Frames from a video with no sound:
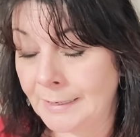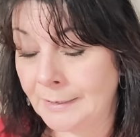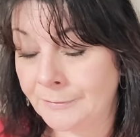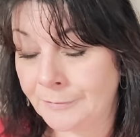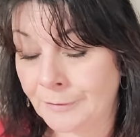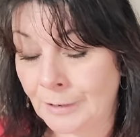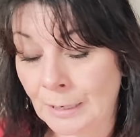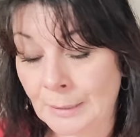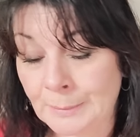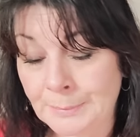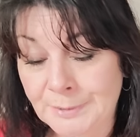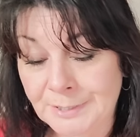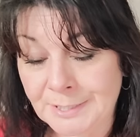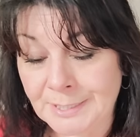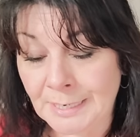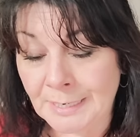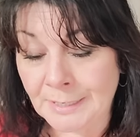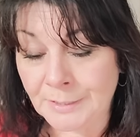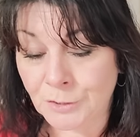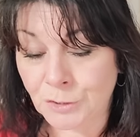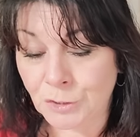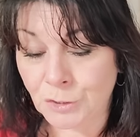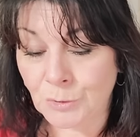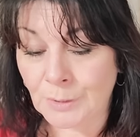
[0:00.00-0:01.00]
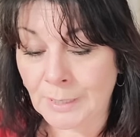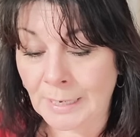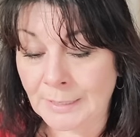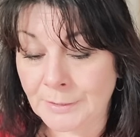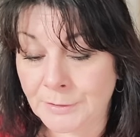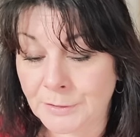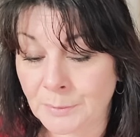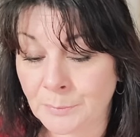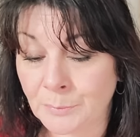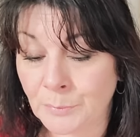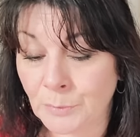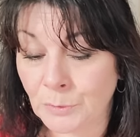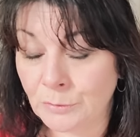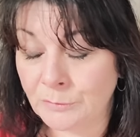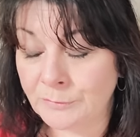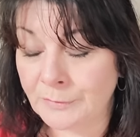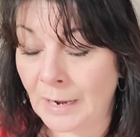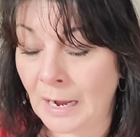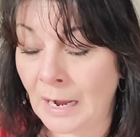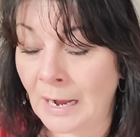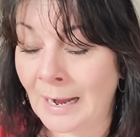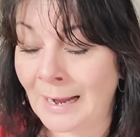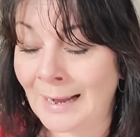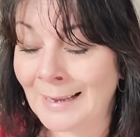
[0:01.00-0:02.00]
of Cups says you've got to move
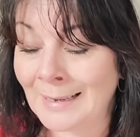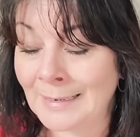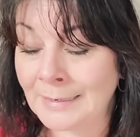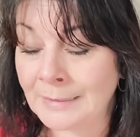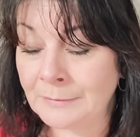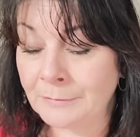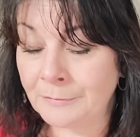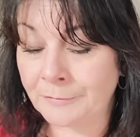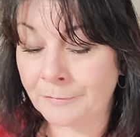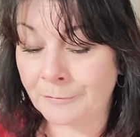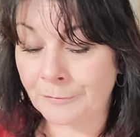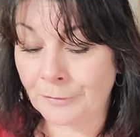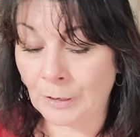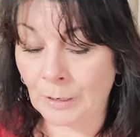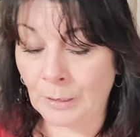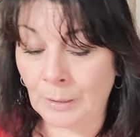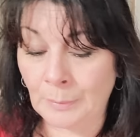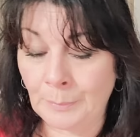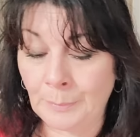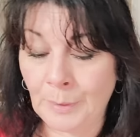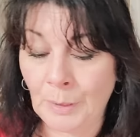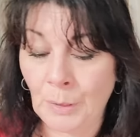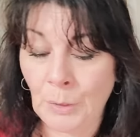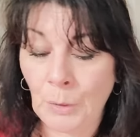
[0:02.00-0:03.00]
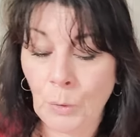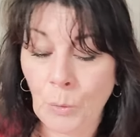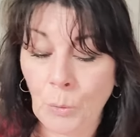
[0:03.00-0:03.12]
on from